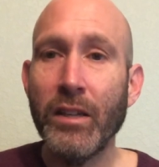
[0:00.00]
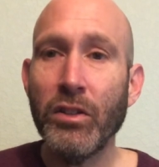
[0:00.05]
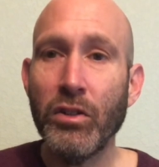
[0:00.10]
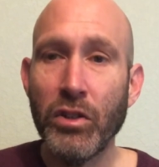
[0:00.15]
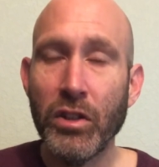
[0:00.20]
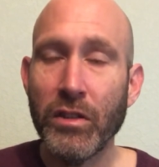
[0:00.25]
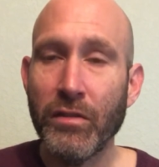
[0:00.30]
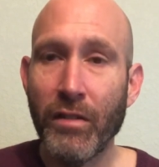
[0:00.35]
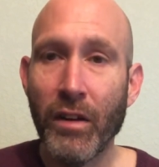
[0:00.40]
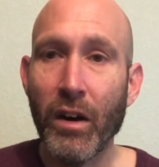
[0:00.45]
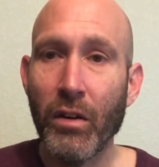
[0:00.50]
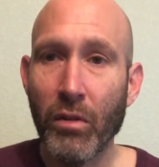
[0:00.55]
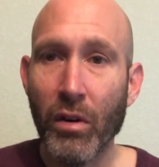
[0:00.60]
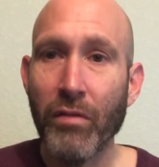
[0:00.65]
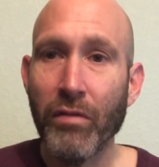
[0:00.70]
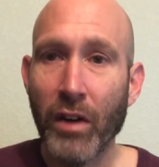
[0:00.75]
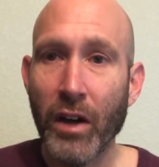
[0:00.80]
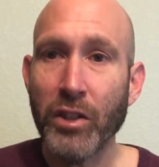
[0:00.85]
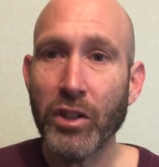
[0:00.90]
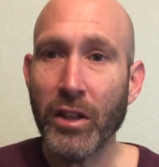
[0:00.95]
are just very
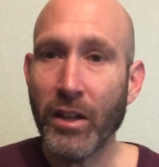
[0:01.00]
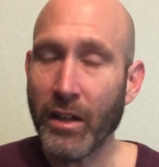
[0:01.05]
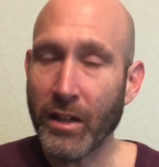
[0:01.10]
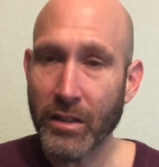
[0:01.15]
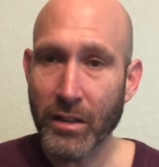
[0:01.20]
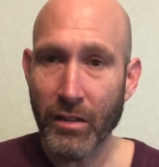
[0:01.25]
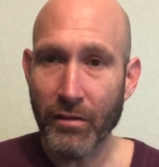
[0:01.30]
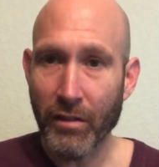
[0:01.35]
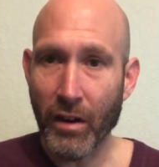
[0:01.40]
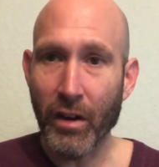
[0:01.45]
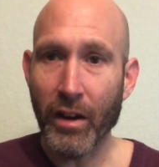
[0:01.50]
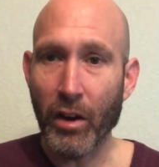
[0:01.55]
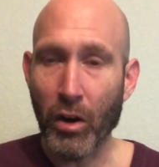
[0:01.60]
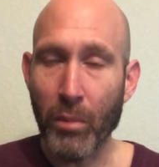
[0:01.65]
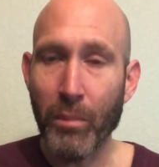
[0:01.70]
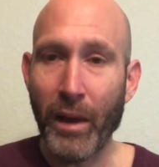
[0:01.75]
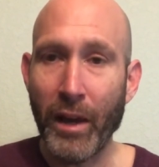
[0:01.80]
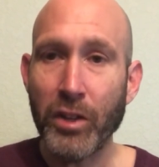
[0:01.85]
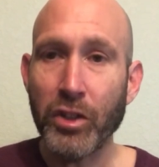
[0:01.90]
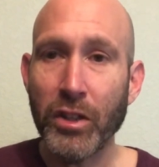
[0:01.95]
refreshing because they're very
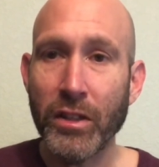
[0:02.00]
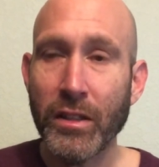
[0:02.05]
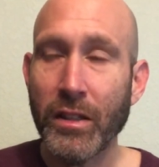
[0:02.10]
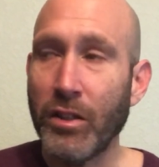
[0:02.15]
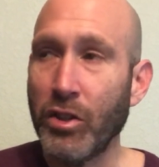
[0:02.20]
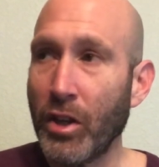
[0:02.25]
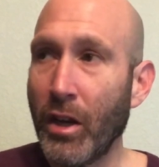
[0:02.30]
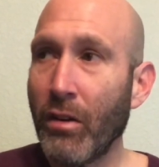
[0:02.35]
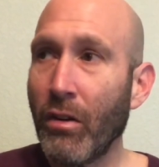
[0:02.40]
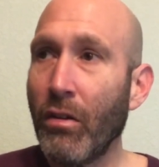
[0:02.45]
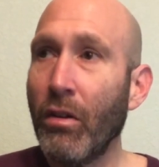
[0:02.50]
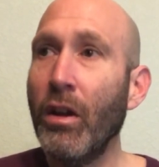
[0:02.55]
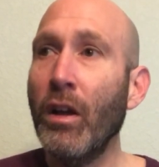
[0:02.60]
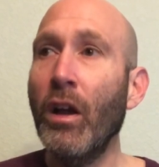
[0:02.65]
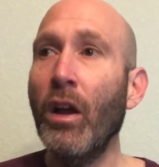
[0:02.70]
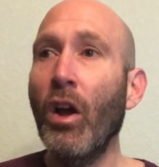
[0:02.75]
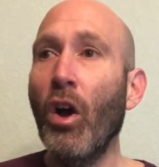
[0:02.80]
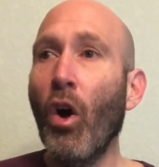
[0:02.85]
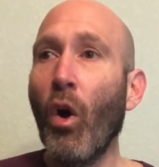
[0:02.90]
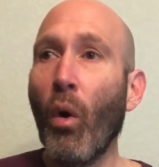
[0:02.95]
herbaceous in general.
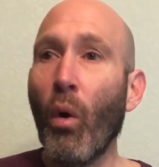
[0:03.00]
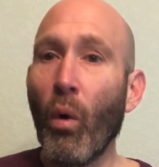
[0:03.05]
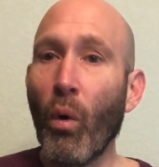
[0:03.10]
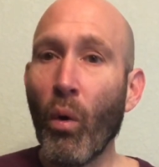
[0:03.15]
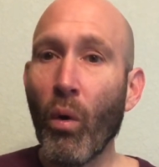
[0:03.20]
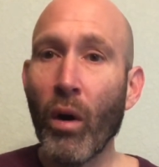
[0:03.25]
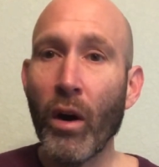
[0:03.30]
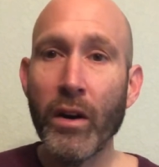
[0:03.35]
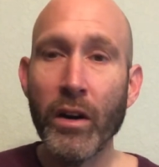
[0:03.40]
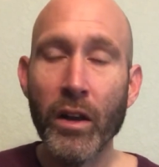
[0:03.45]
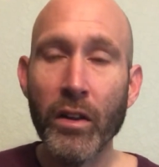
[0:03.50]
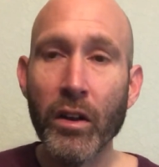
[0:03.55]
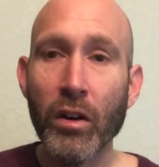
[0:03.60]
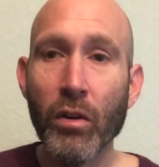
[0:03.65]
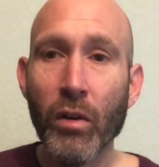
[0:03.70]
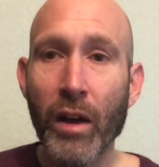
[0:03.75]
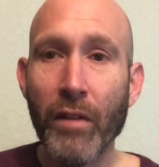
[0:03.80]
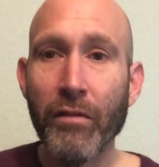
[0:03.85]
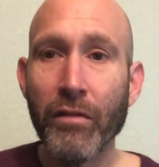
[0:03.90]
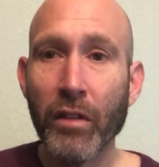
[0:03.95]
Or another
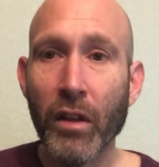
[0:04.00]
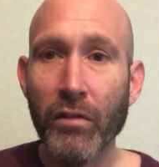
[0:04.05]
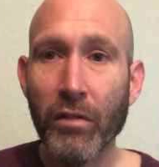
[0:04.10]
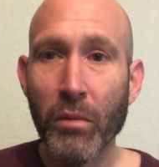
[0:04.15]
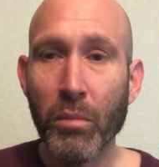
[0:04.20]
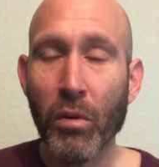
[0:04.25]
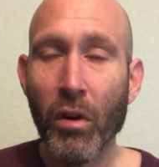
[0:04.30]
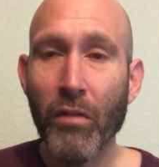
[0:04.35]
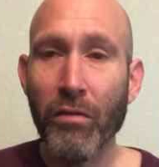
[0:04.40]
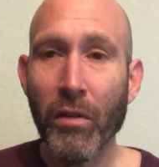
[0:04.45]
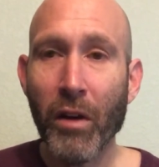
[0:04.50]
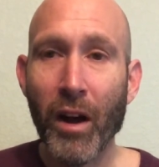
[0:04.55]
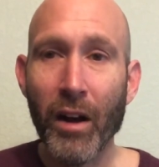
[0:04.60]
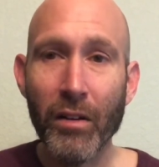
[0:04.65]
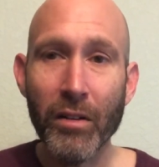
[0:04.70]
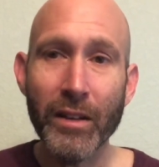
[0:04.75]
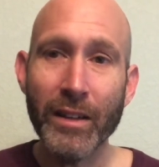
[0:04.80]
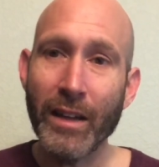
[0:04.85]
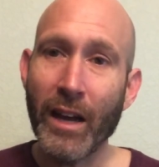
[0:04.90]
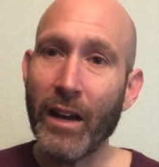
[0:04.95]
great flavor
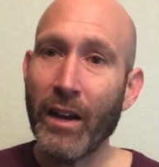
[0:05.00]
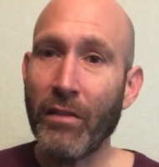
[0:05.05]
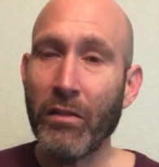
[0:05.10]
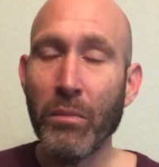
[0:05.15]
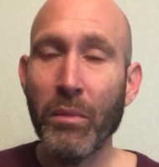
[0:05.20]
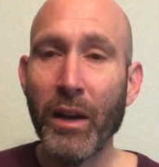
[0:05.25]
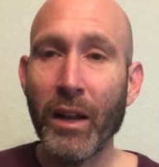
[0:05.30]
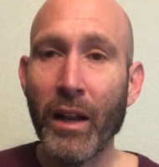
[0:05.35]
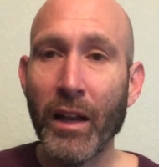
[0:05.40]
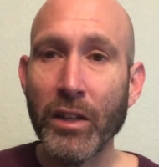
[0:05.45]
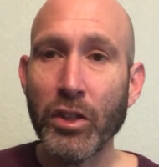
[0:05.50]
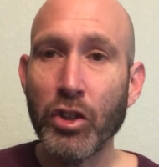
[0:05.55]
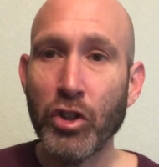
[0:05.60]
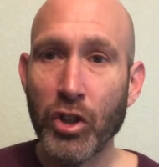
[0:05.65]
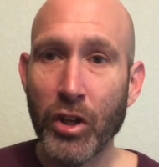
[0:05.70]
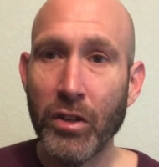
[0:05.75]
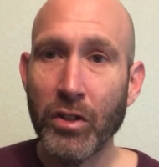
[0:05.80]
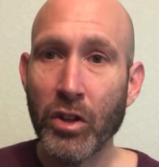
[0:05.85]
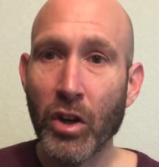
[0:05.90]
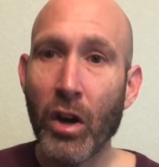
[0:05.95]
profile, not everybody likes
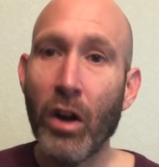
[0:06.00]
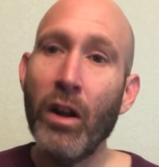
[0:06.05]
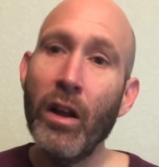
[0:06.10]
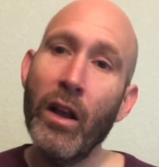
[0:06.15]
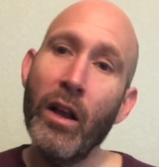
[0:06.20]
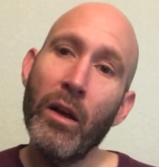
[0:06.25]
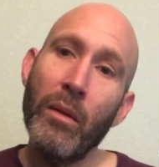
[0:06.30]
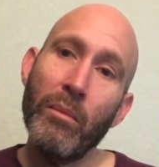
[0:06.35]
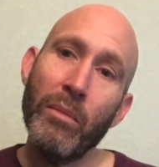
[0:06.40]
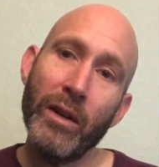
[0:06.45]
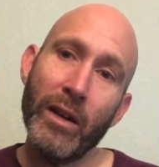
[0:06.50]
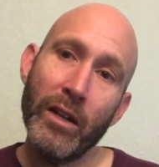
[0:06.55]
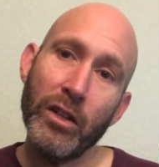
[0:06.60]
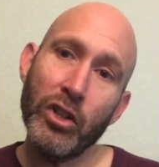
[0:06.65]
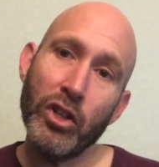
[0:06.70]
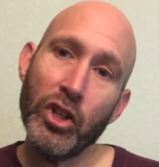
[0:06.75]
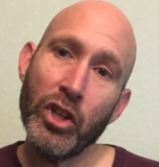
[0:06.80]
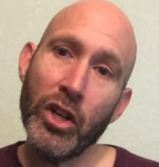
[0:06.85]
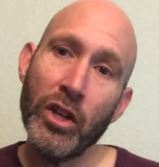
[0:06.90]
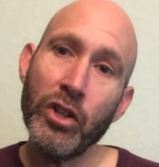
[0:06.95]
ginger, but a
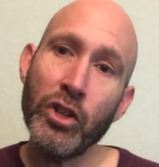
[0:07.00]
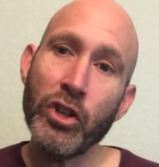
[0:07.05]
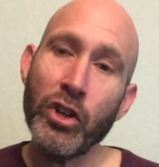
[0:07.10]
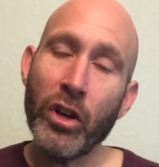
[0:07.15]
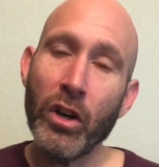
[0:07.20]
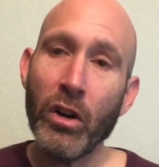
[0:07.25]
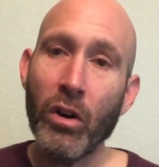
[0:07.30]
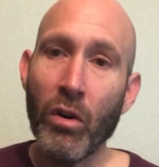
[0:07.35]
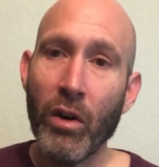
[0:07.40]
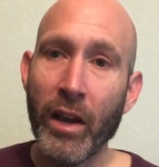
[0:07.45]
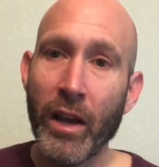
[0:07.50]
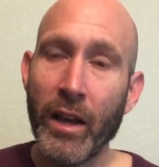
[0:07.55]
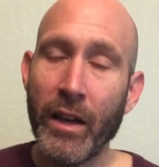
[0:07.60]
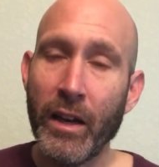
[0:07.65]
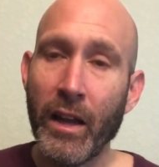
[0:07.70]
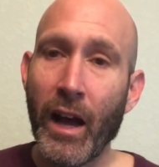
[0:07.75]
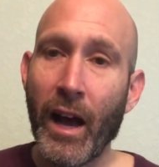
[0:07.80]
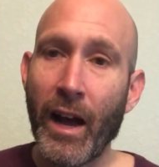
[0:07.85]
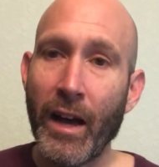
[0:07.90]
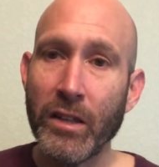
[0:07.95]
ginger green
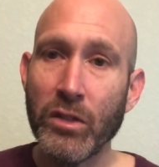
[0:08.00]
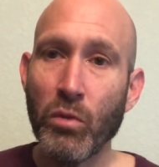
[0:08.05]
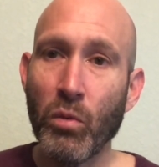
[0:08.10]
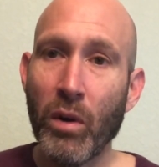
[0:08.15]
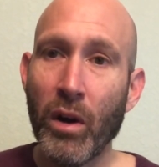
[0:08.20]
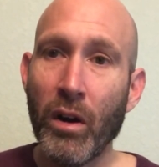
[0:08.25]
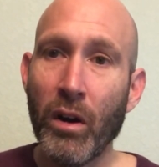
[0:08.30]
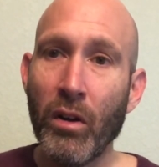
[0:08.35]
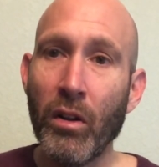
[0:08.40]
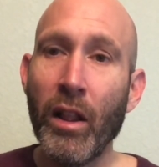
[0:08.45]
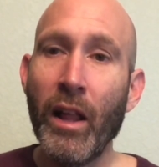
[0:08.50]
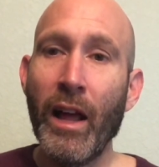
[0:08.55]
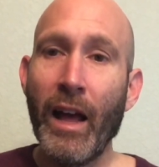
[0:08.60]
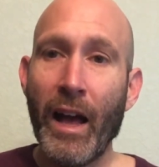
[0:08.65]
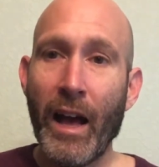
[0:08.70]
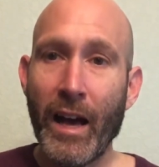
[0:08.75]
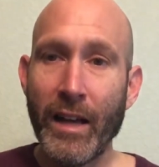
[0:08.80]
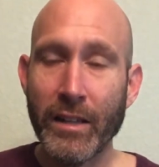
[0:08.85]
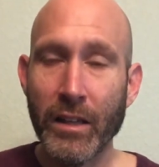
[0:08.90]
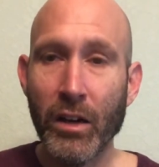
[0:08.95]
as well
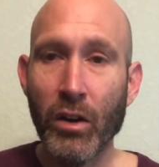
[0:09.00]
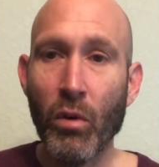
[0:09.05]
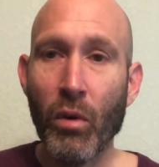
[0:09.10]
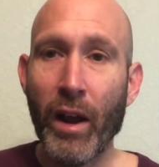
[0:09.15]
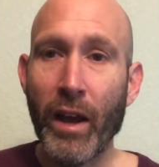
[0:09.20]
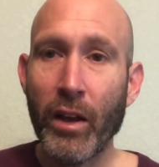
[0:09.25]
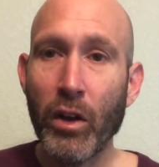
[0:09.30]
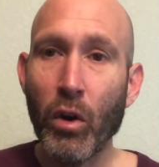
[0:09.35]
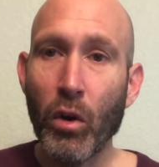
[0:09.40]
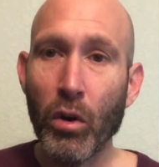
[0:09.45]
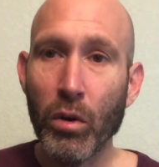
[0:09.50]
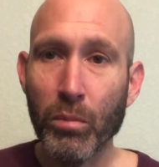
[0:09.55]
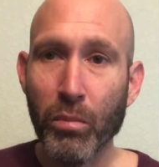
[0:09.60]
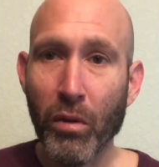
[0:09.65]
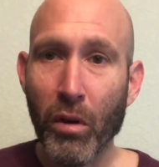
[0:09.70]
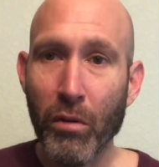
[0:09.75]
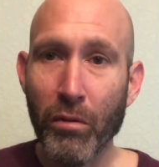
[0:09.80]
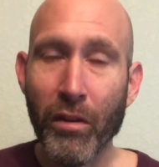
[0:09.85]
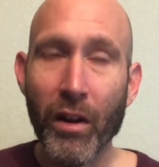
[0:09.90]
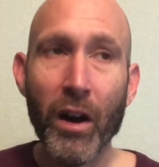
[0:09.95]
has a great cold
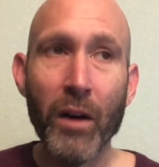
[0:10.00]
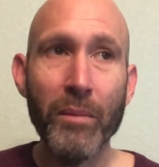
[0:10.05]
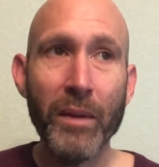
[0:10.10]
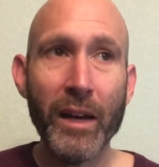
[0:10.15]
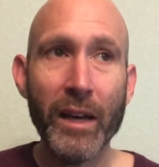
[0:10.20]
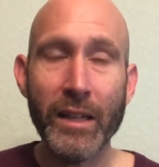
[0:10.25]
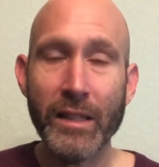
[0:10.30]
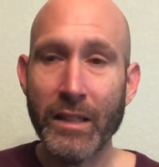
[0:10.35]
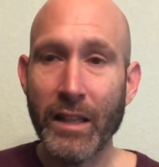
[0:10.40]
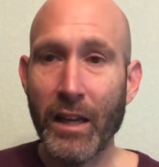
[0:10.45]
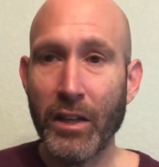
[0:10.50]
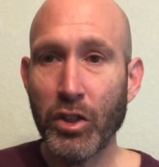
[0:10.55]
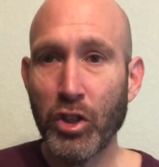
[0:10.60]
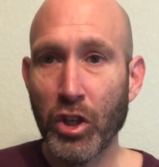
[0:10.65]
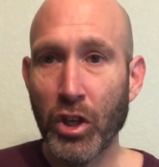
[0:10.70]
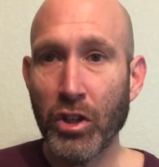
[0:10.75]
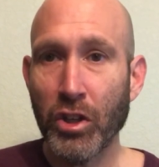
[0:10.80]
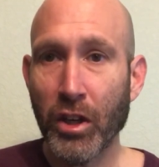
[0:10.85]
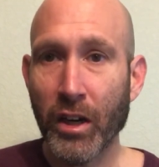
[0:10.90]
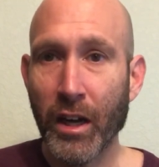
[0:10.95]
profile because that
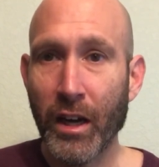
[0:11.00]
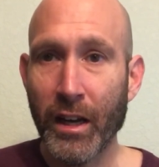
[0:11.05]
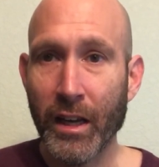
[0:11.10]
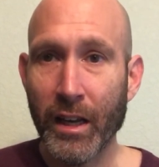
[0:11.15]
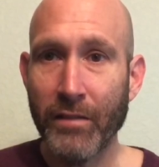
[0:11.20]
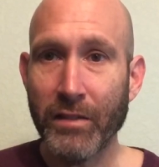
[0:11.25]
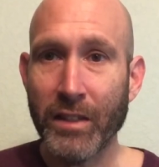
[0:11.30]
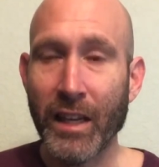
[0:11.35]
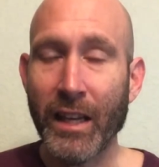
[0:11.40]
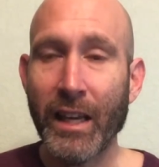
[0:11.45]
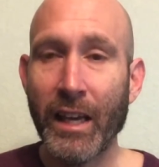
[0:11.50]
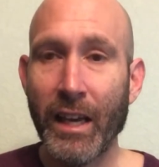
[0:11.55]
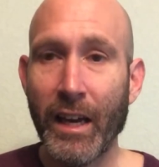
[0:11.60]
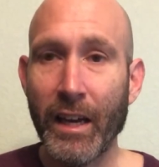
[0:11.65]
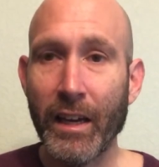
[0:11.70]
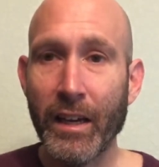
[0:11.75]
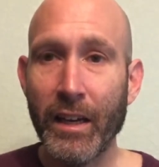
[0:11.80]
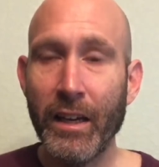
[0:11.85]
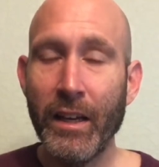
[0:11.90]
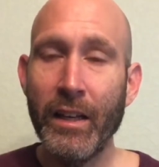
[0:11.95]
ginger kind of a
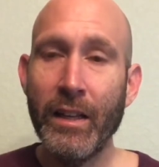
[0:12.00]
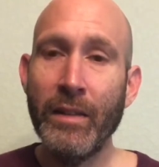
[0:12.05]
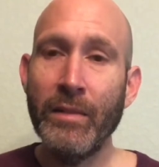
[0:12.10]
kick.